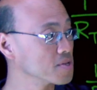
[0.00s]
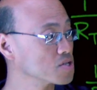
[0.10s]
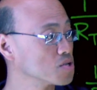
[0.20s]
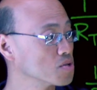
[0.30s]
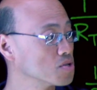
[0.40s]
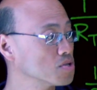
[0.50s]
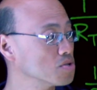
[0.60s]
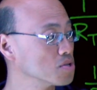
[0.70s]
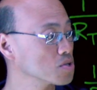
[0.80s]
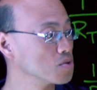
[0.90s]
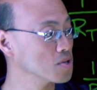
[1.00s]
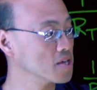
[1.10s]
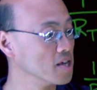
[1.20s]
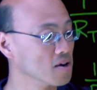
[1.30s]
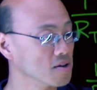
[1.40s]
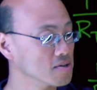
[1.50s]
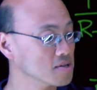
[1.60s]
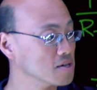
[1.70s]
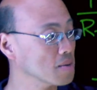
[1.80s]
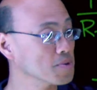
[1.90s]
So to do the total here,
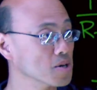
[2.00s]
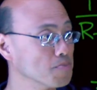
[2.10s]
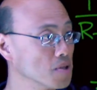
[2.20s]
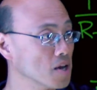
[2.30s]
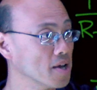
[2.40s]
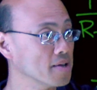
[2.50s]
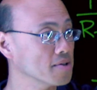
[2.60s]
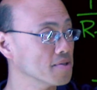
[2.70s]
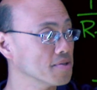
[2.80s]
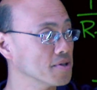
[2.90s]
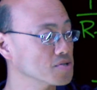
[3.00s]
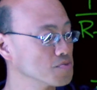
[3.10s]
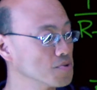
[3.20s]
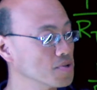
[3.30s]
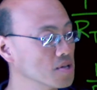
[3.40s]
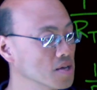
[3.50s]
I'm going to apply this rule.